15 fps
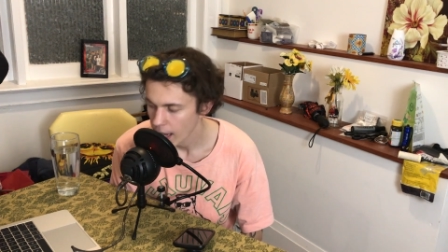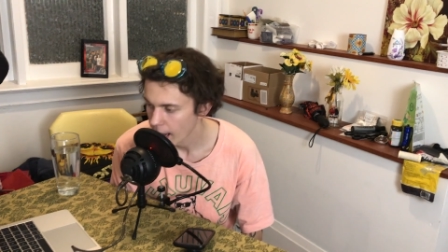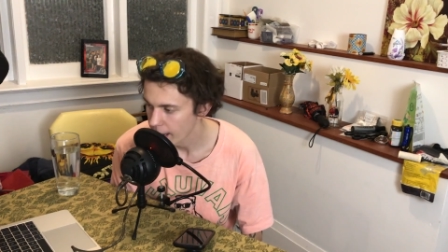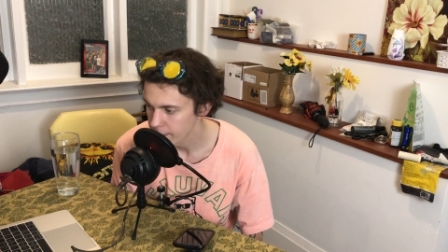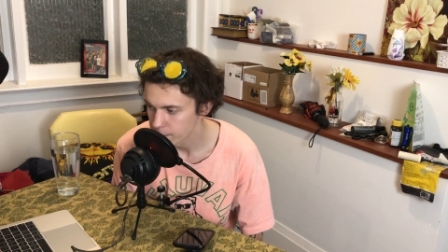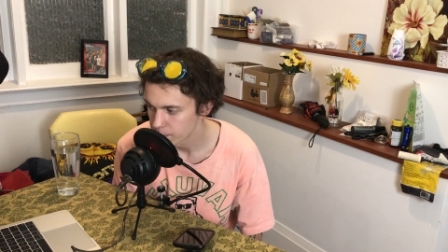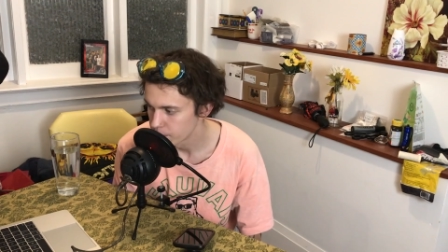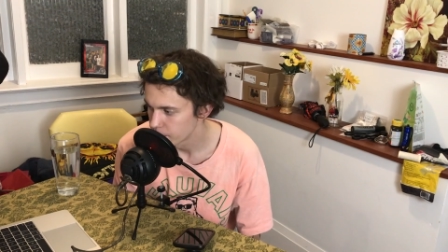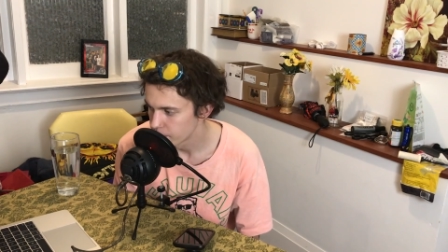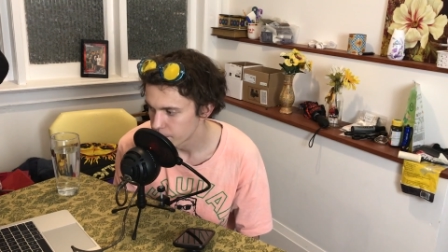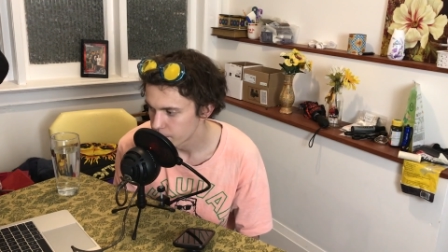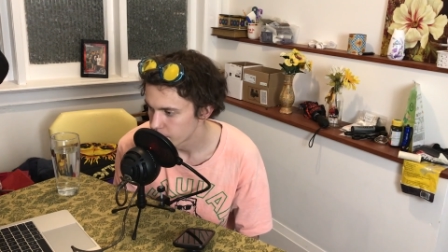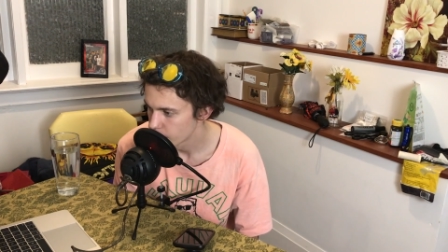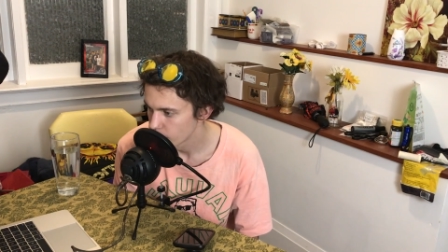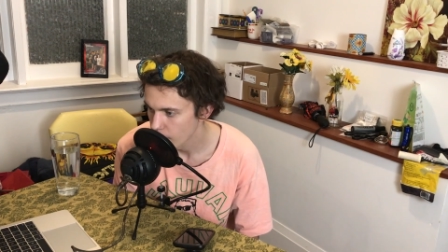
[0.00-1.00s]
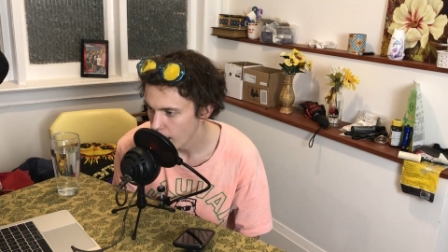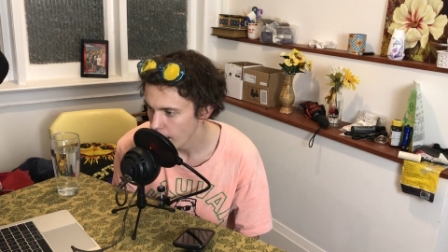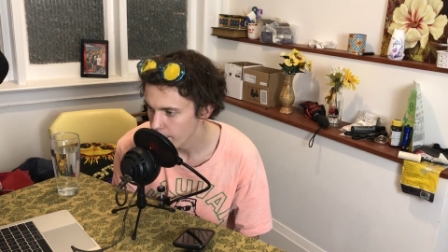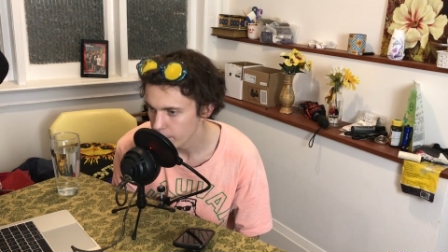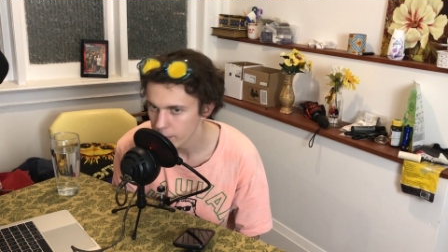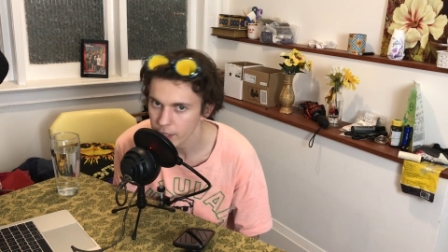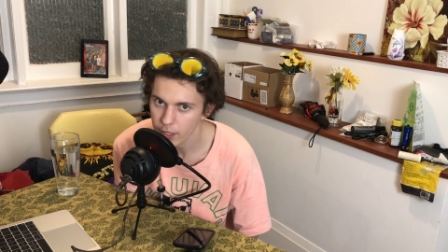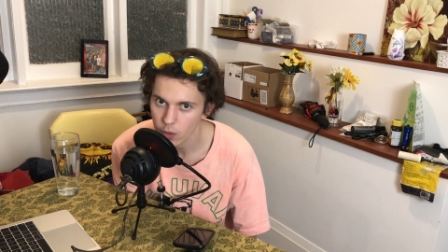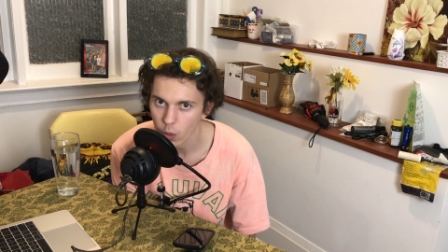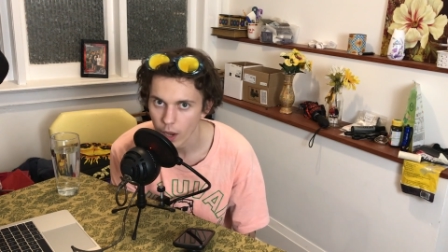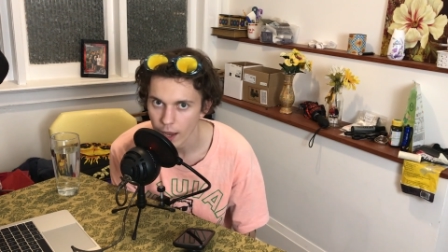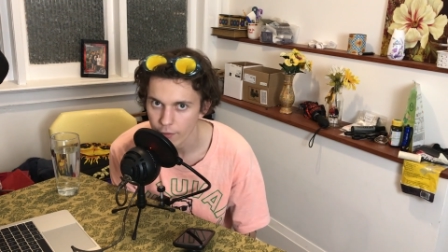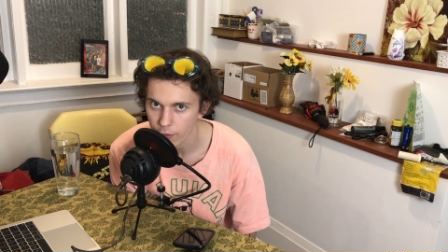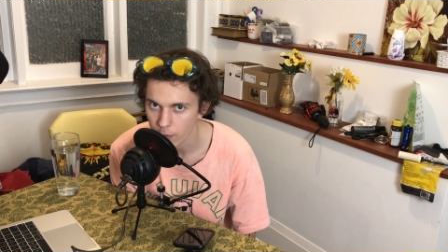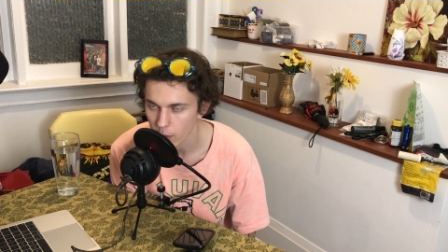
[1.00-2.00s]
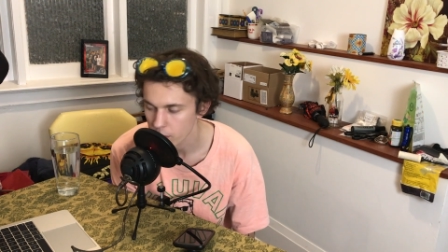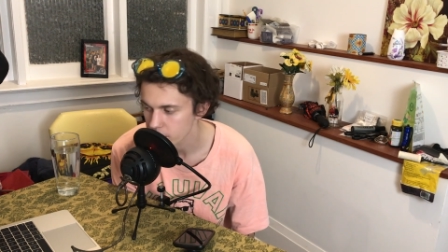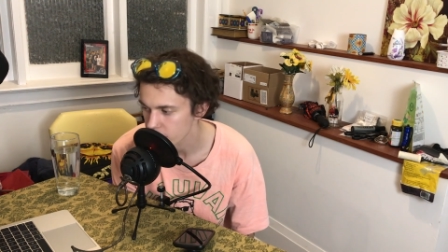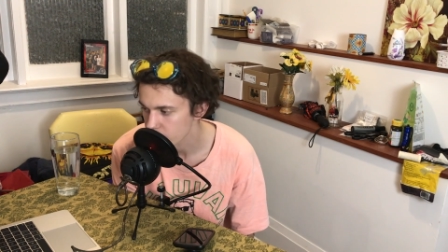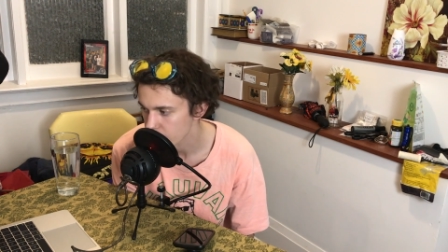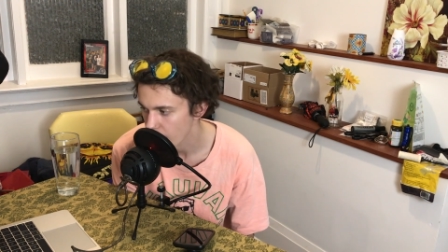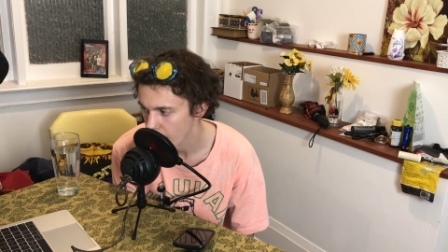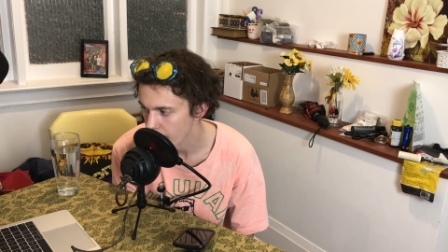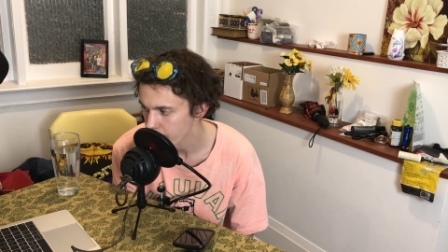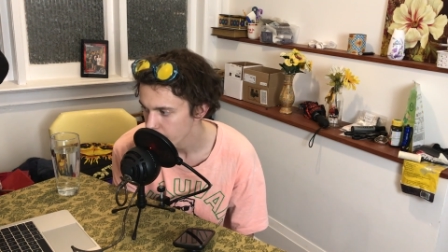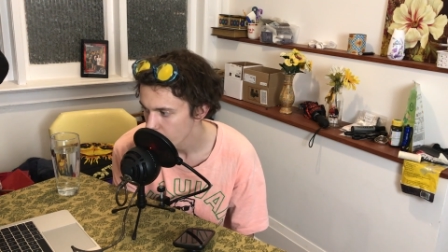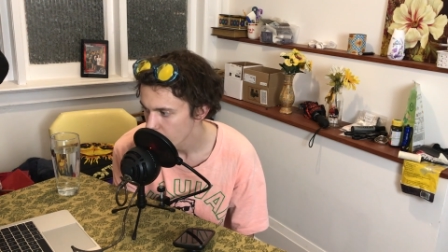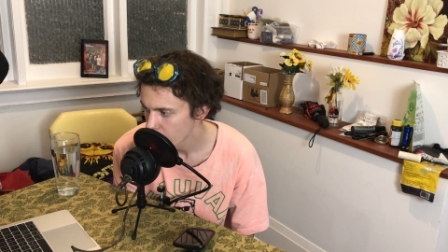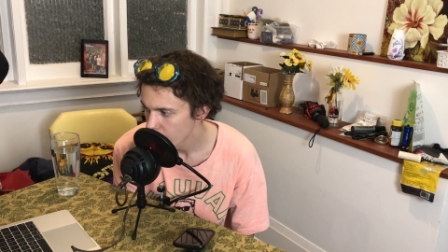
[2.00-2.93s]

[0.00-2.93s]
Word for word: I, I'm pretty quiet for most of the time.